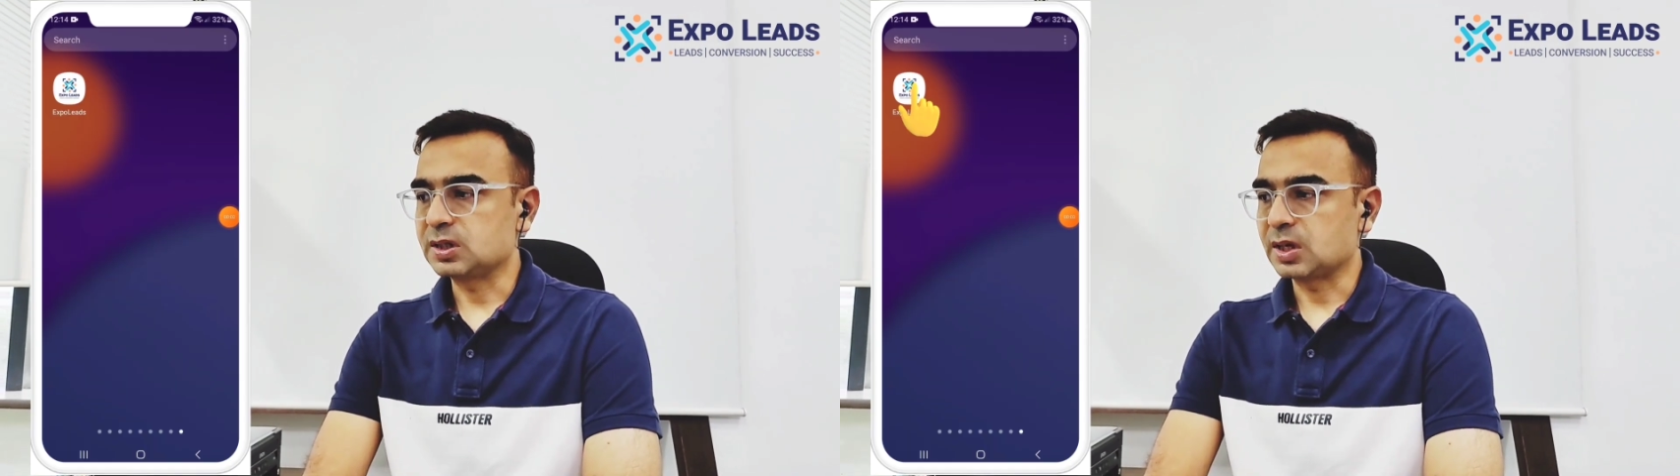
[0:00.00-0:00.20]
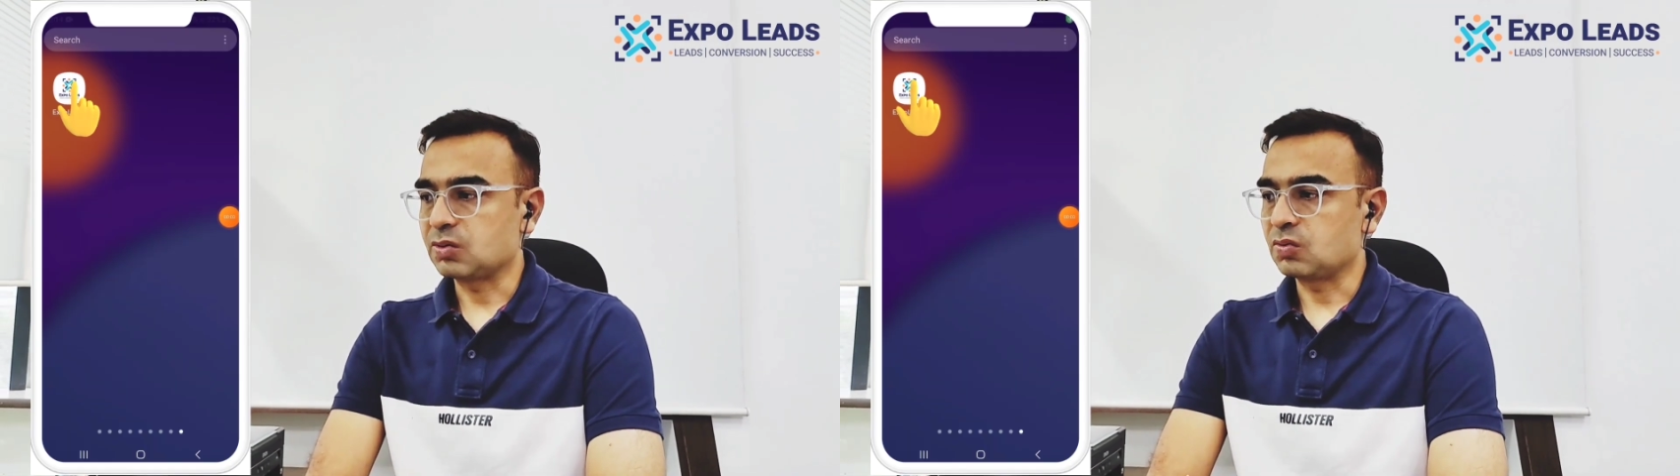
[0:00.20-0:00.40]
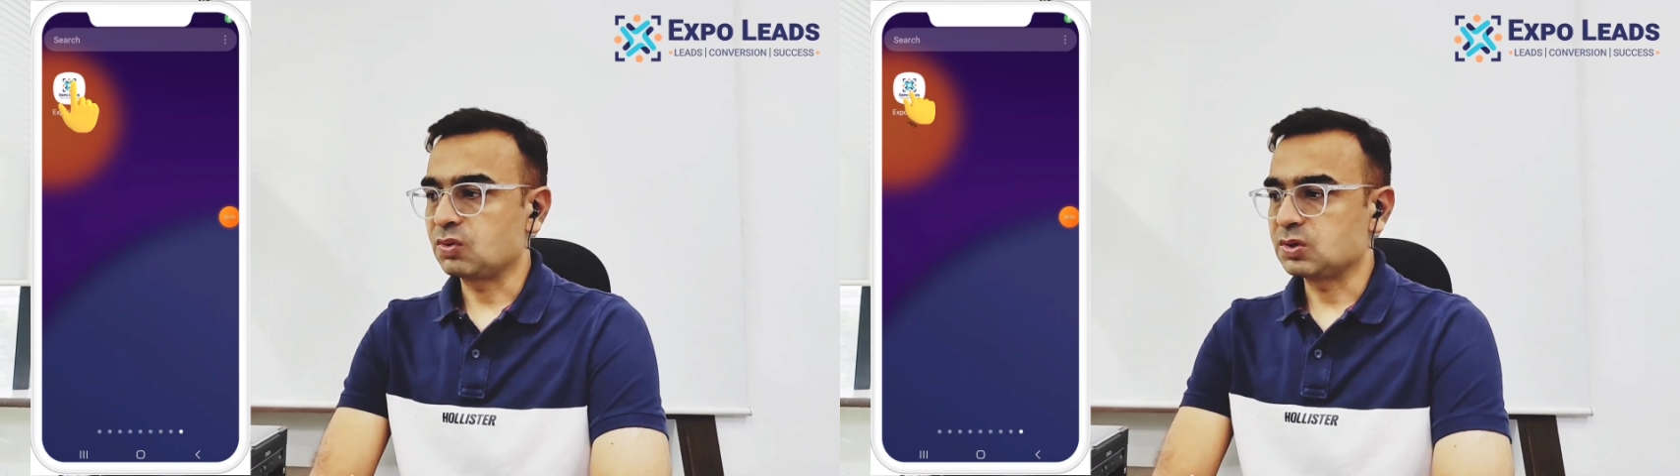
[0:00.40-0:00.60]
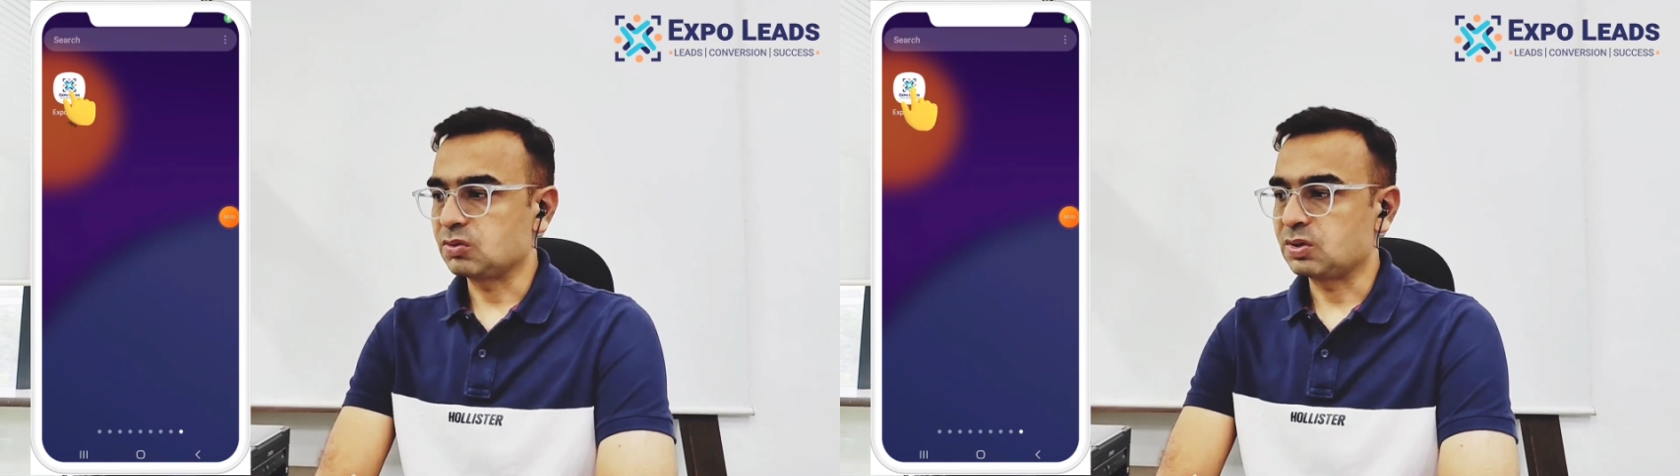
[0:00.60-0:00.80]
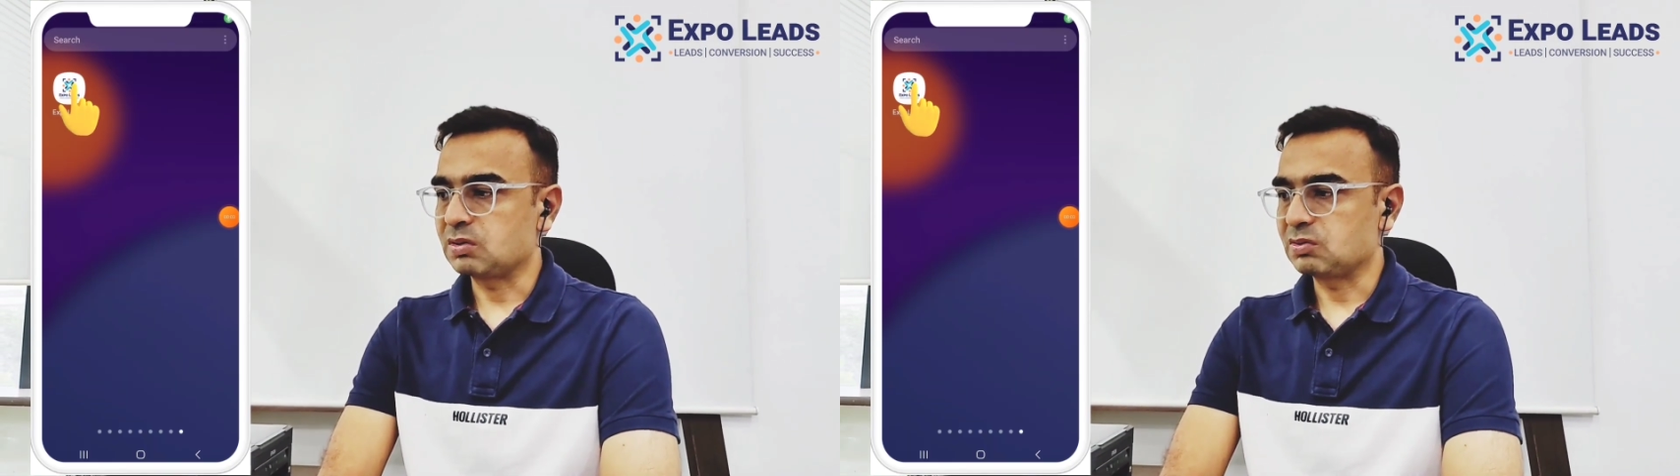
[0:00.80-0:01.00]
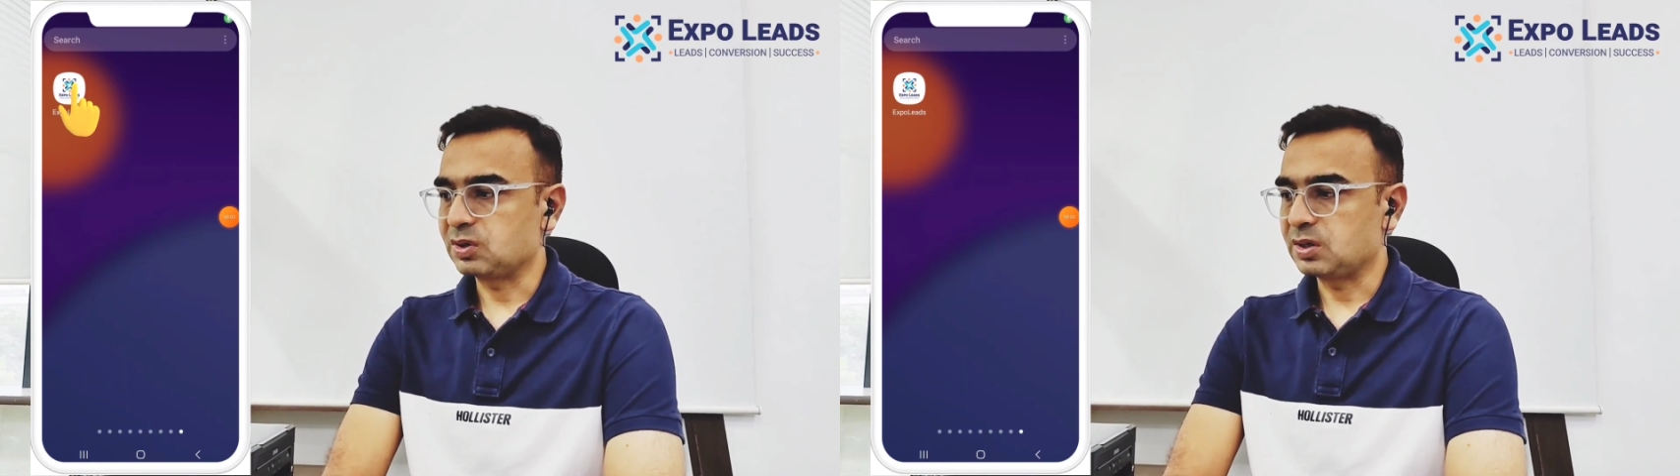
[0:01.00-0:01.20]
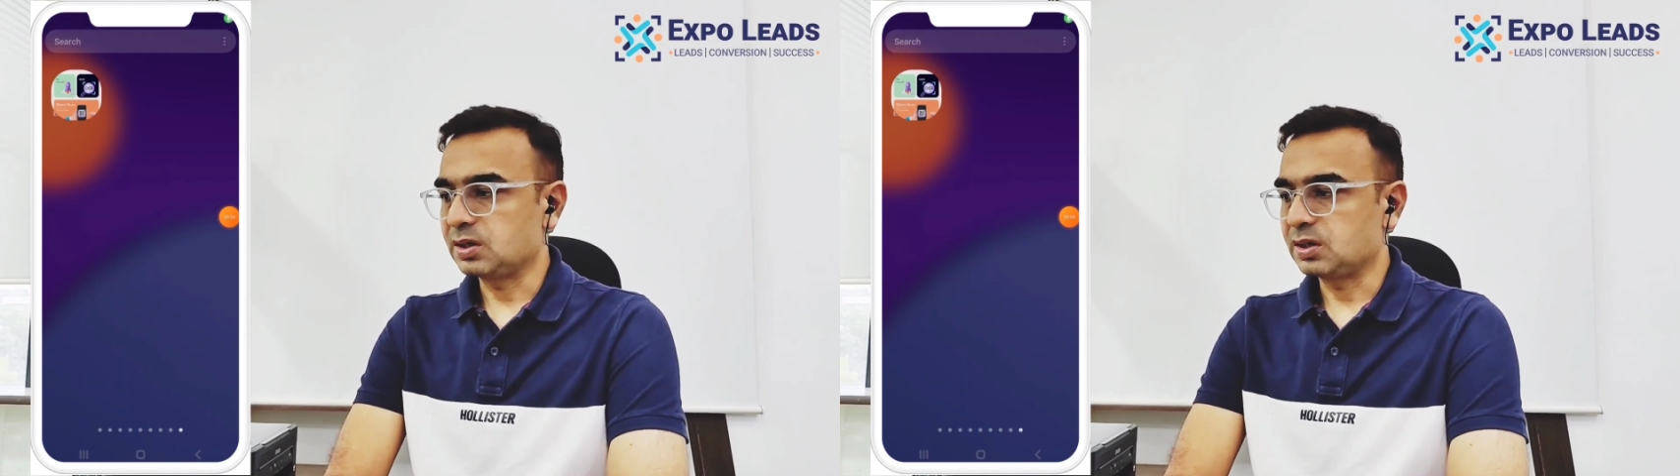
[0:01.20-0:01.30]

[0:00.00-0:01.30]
icon once you downloaded